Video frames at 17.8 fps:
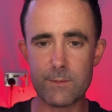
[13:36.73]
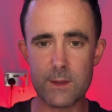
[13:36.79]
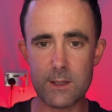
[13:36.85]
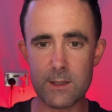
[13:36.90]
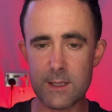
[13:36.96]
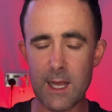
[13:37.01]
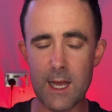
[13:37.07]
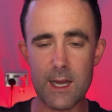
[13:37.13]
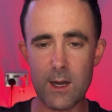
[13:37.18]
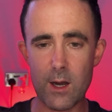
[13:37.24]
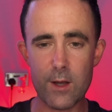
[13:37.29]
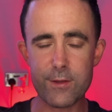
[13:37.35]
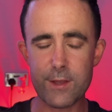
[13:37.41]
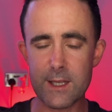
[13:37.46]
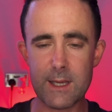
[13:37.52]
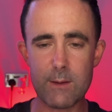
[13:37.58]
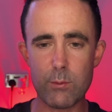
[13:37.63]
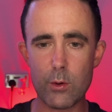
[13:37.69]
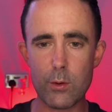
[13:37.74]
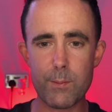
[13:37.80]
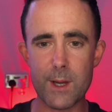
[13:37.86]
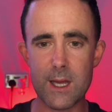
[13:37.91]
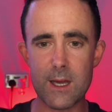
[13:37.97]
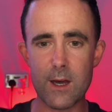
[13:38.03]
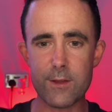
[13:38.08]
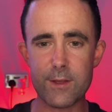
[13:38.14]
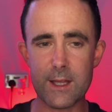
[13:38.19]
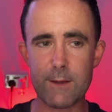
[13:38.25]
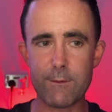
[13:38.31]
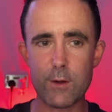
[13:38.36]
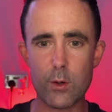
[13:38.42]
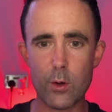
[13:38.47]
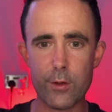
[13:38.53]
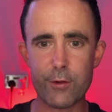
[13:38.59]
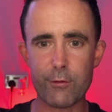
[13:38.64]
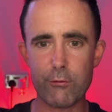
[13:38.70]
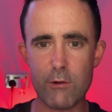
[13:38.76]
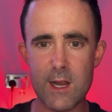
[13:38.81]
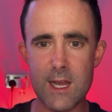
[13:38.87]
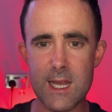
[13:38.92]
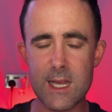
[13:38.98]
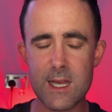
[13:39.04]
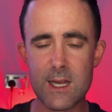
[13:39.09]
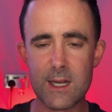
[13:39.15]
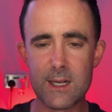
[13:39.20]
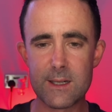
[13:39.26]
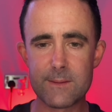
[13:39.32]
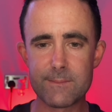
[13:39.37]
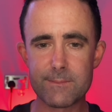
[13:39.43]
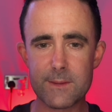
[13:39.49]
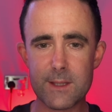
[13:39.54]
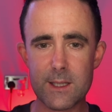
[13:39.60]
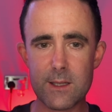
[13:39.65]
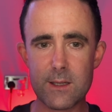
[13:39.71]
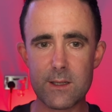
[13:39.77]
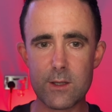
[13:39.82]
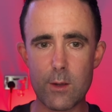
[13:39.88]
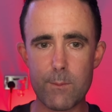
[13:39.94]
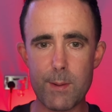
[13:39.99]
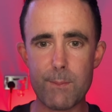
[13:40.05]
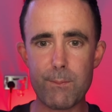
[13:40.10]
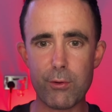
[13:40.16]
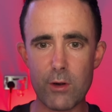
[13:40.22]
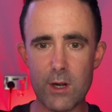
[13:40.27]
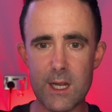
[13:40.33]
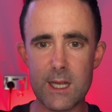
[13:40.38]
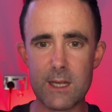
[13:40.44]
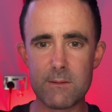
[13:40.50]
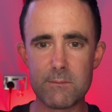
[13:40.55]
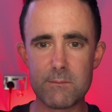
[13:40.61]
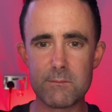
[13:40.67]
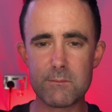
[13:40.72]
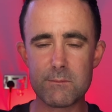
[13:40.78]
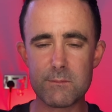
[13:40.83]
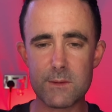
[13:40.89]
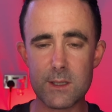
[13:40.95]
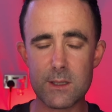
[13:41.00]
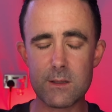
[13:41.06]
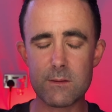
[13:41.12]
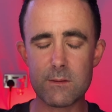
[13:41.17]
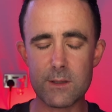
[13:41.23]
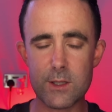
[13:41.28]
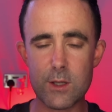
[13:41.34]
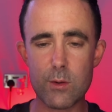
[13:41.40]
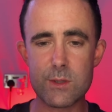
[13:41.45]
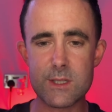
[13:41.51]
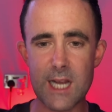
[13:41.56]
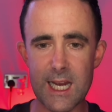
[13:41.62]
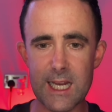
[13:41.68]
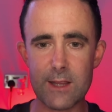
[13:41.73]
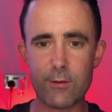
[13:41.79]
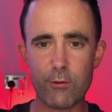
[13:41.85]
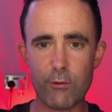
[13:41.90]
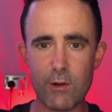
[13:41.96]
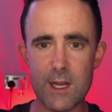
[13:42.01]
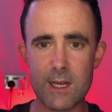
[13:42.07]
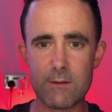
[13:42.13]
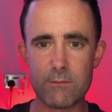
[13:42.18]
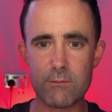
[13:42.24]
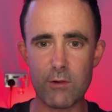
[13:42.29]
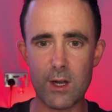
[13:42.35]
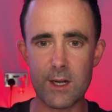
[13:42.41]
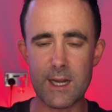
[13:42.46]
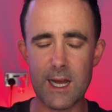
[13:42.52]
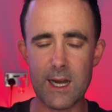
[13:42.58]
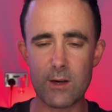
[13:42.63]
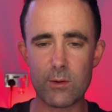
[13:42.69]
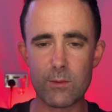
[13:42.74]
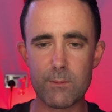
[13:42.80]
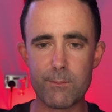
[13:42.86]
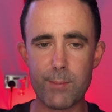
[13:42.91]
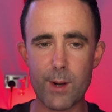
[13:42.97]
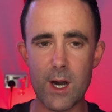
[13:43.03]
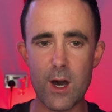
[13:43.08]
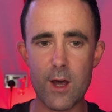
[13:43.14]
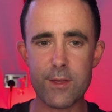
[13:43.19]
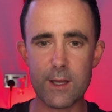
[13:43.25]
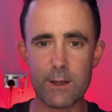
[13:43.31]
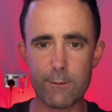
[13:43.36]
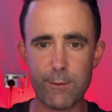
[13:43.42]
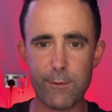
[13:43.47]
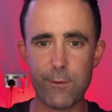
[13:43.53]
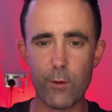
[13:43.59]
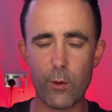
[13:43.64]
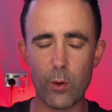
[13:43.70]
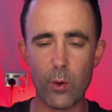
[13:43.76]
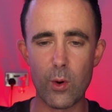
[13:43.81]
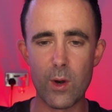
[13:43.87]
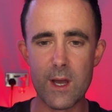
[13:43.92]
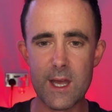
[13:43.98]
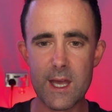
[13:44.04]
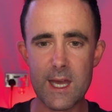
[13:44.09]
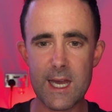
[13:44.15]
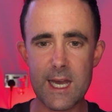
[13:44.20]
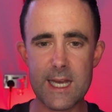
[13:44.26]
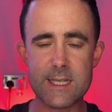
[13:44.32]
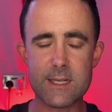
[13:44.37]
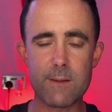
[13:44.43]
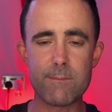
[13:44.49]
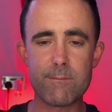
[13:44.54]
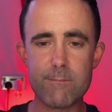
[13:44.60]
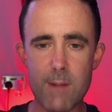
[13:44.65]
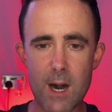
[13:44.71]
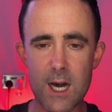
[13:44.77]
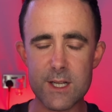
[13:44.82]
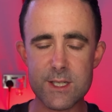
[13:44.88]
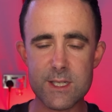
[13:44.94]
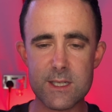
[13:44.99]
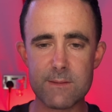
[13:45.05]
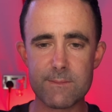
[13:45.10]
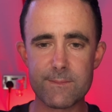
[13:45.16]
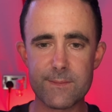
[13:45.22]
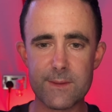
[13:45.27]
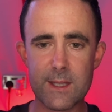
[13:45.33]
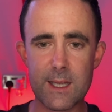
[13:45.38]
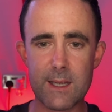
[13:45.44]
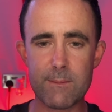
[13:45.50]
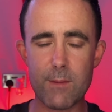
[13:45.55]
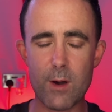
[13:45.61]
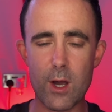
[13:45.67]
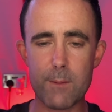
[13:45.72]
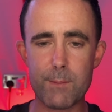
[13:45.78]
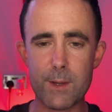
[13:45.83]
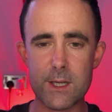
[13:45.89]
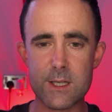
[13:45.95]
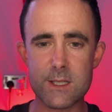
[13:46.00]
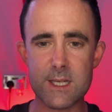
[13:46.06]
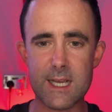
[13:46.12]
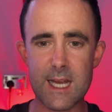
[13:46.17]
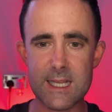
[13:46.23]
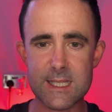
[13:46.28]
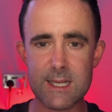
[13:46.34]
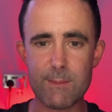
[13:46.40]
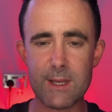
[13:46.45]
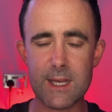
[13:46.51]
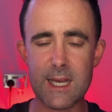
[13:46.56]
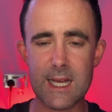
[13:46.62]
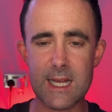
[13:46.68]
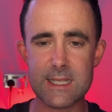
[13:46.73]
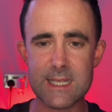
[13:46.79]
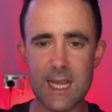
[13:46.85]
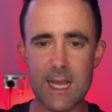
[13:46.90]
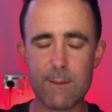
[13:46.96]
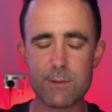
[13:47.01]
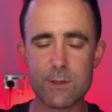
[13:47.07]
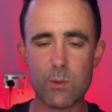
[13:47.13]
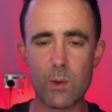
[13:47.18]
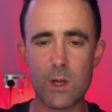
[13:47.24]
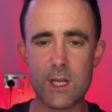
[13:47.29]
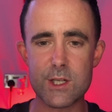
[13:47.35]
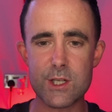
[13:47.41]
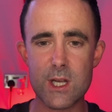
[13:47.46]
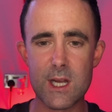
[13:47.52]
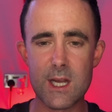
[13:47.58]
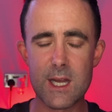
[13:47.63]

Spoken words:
Yeah, I think it will be. I think if you got 3, you'd take 3 right now. But I think 4 is a must, in my opinion, to get something against Ipswich,